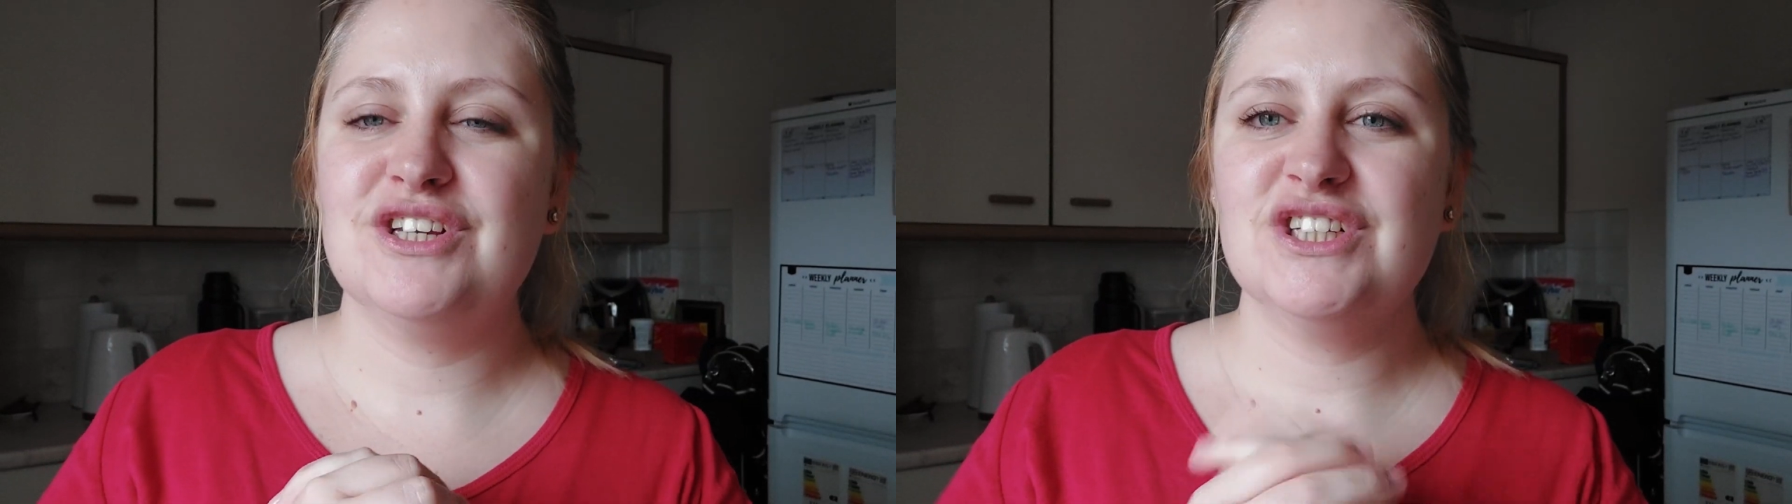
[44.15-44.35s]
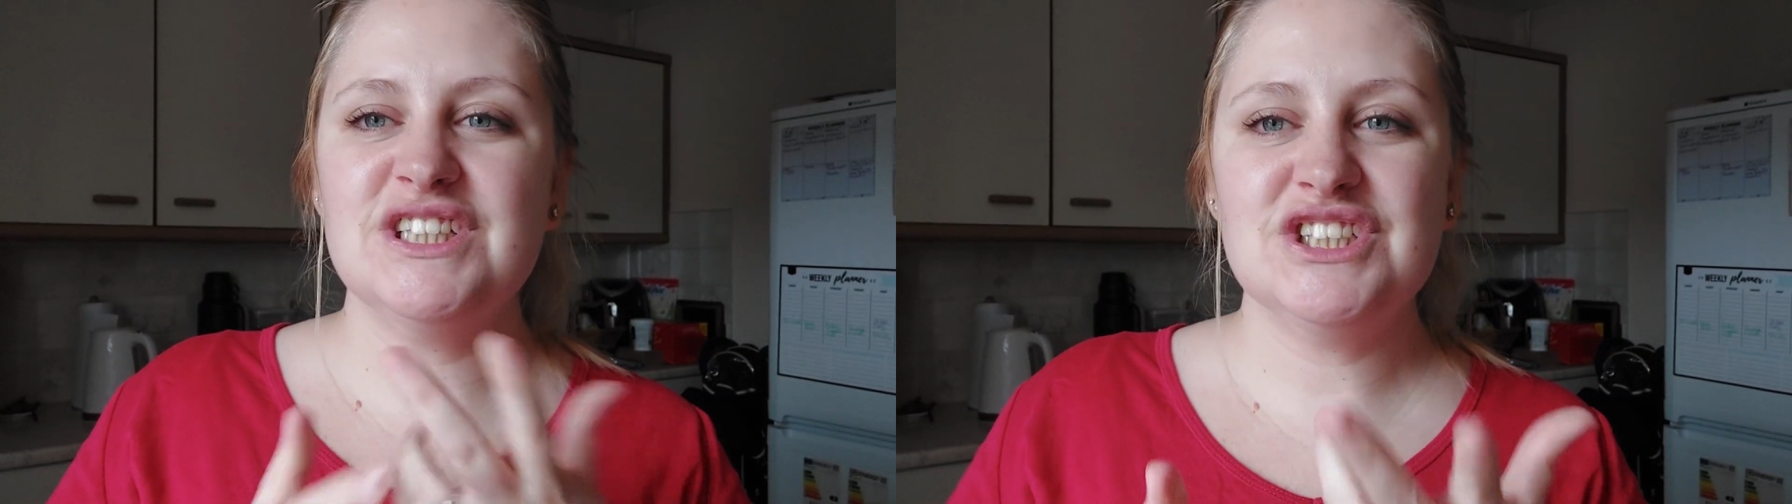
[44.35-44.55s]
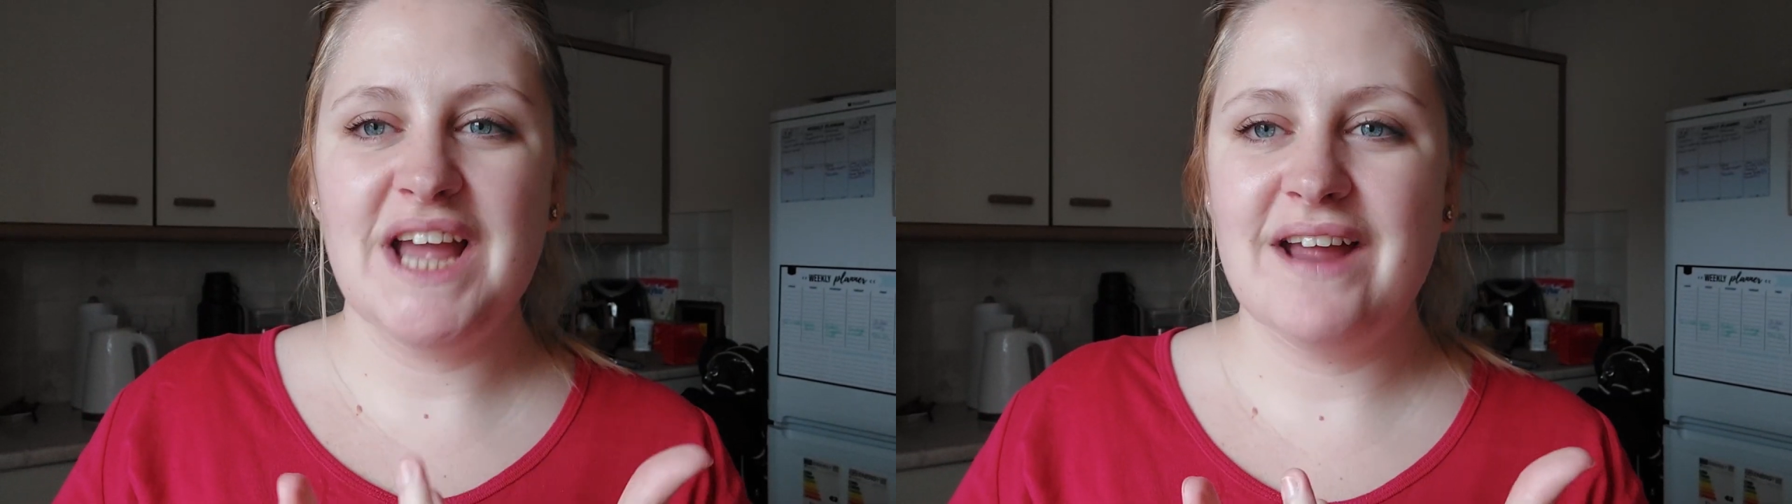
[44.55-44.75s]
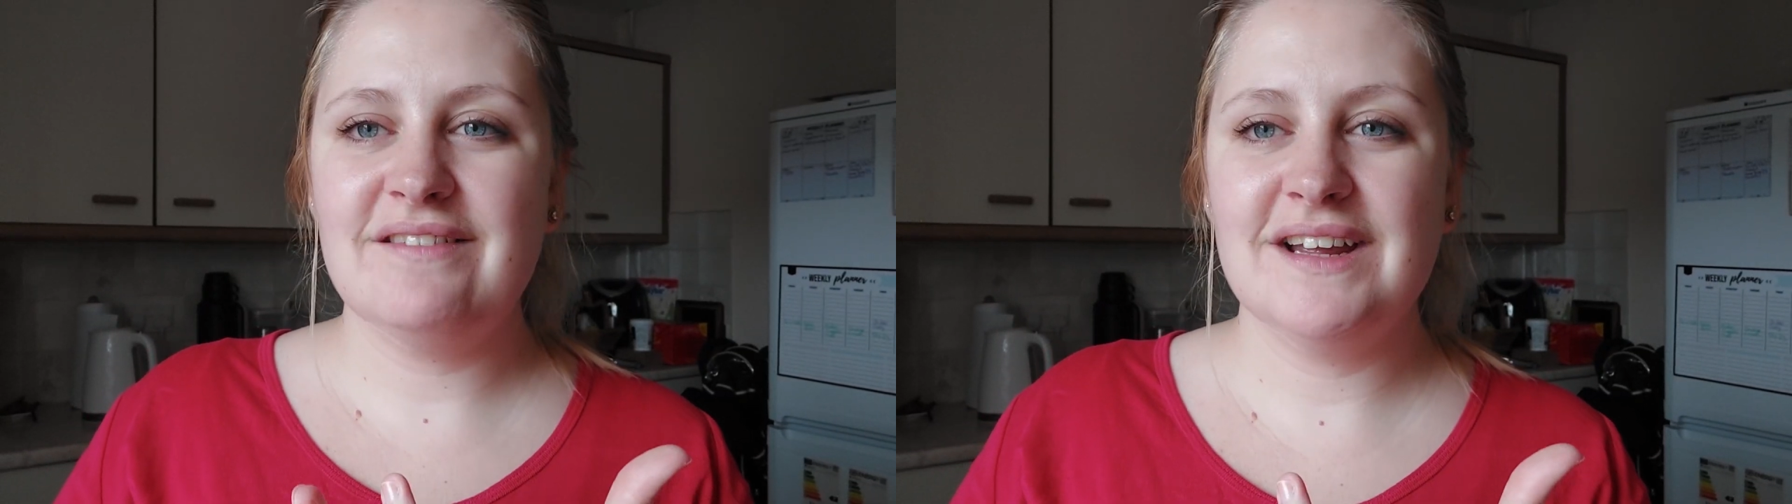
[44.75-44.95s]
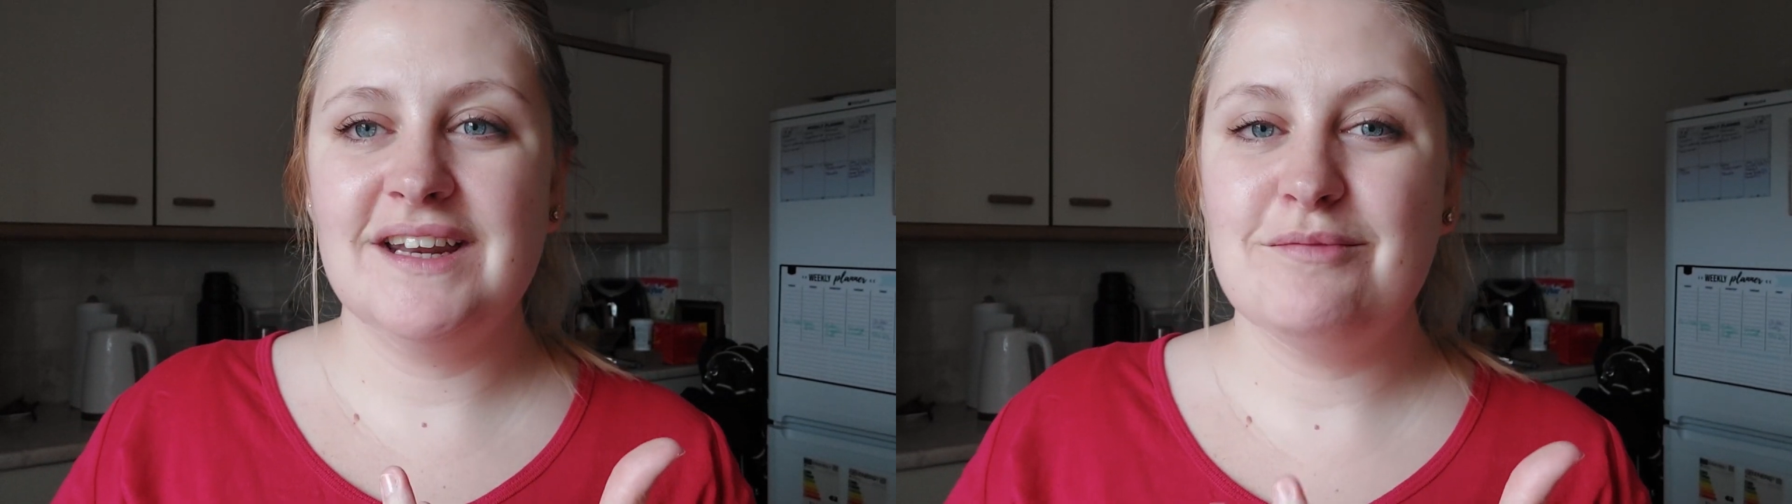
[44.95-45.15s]
just
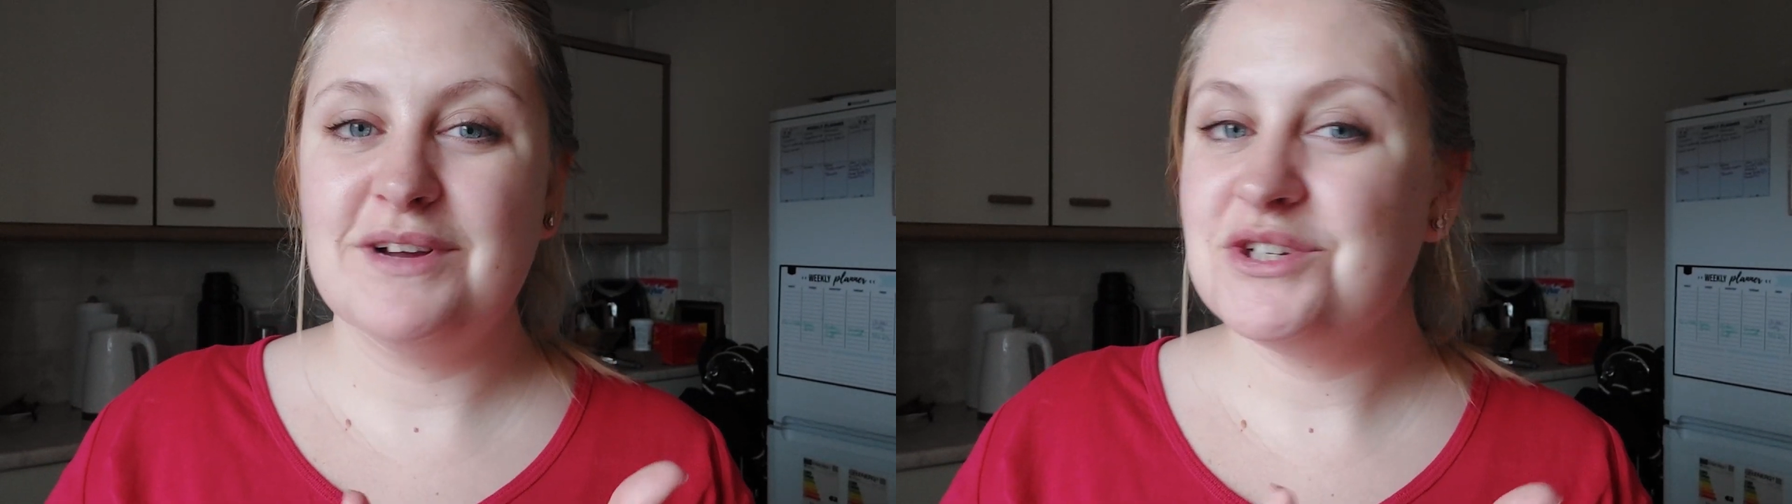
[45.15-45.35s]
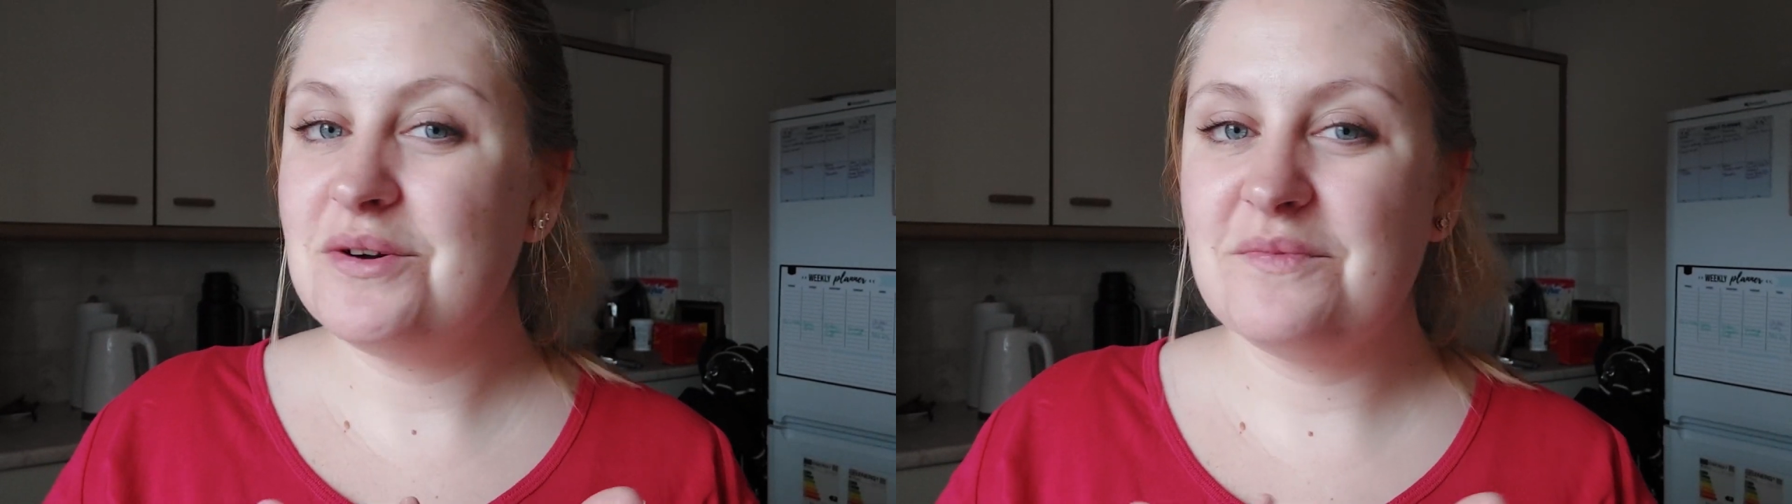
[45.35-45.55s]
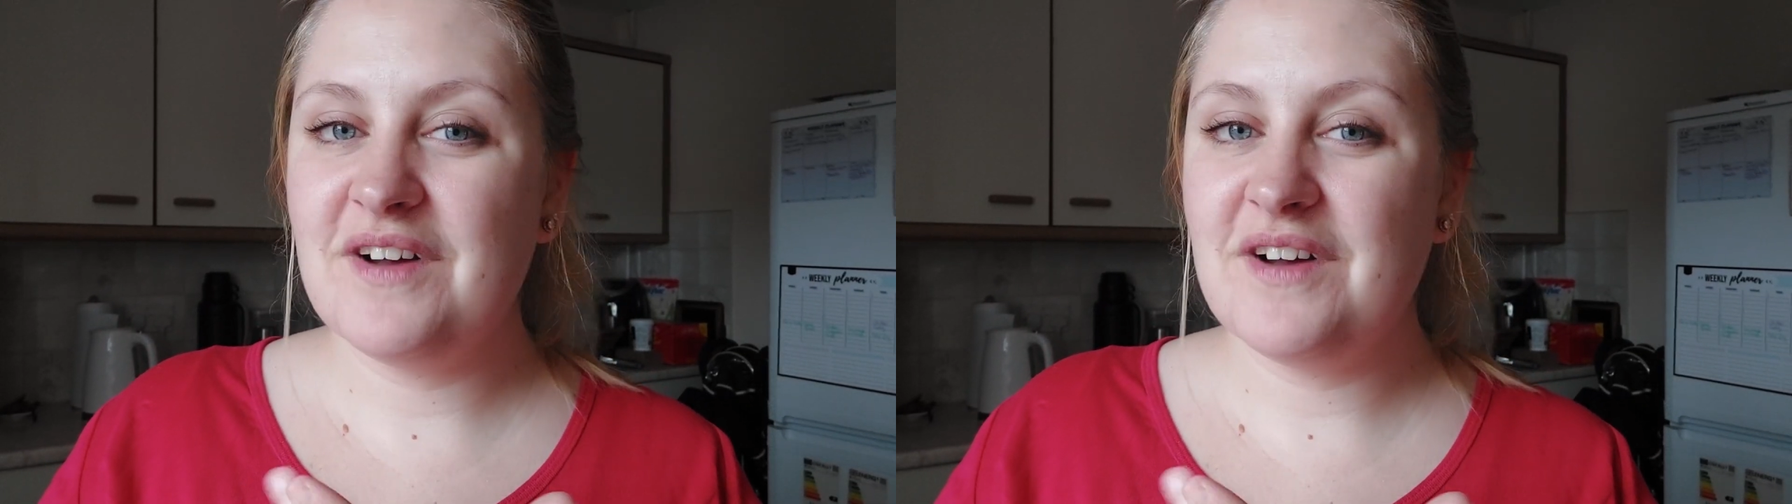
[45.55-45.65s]
sharing my top